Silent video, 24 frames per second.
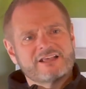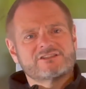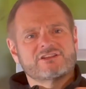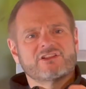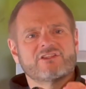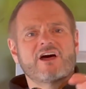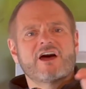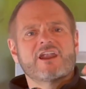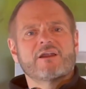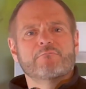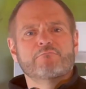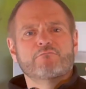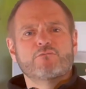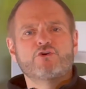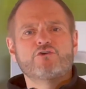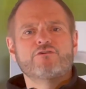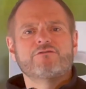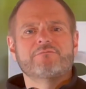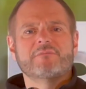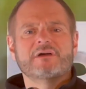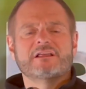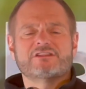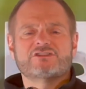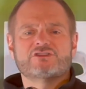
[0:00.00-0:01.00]
a lot of
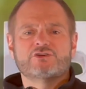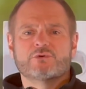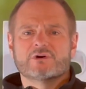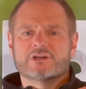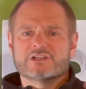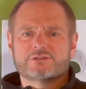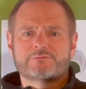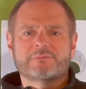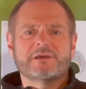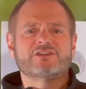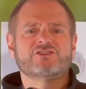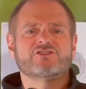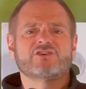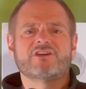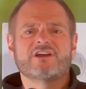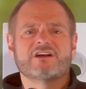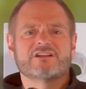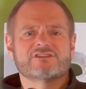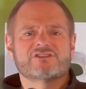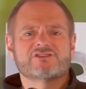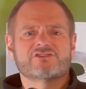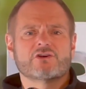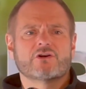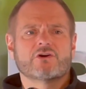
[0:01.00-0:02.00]
movement to it, especially on
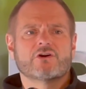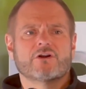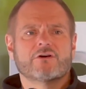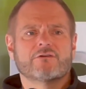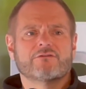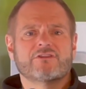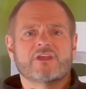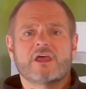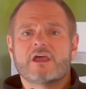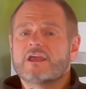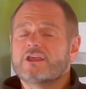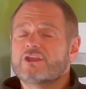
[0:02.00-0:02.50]
serves.